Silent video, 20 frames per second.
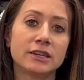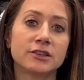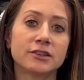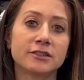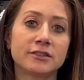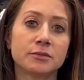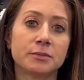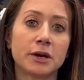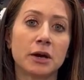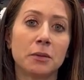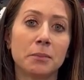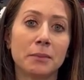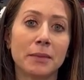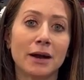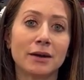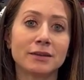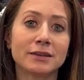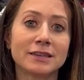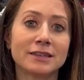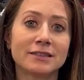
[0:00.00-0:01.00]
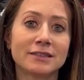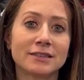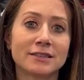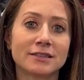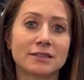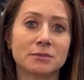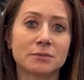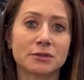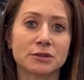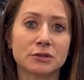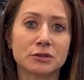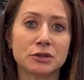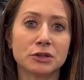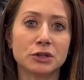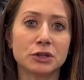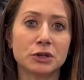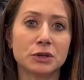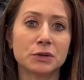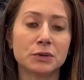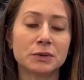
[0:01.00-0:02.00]
just about mounting systems
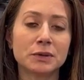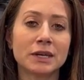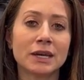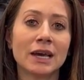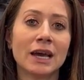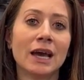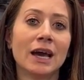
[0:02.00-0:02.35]
alone.